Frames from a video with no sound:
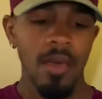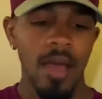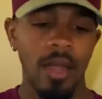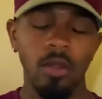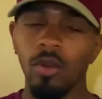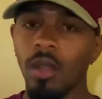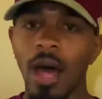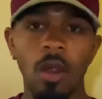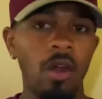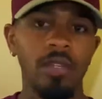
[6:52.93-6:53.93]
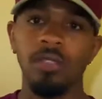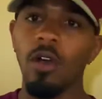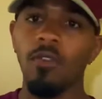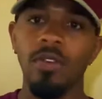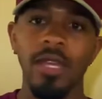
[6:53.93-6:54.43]
I know a lot of
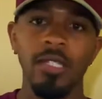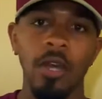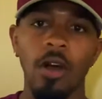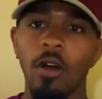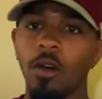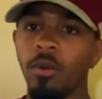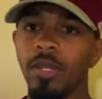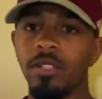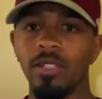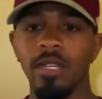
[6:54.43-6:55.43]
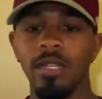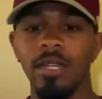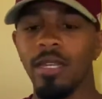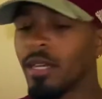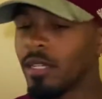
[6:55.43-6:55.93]
Arkansas fans are already saying that,
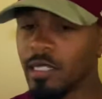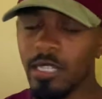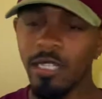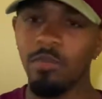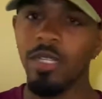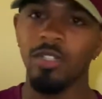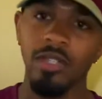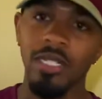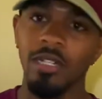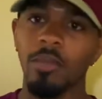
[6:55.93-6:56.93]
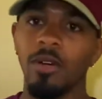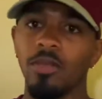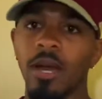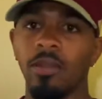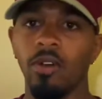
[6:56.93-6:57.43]
yeah, he decommitted so he can come on
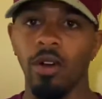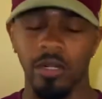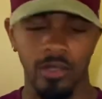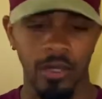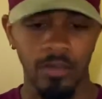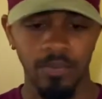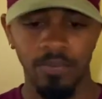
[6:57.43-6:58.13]
down to Arkansas.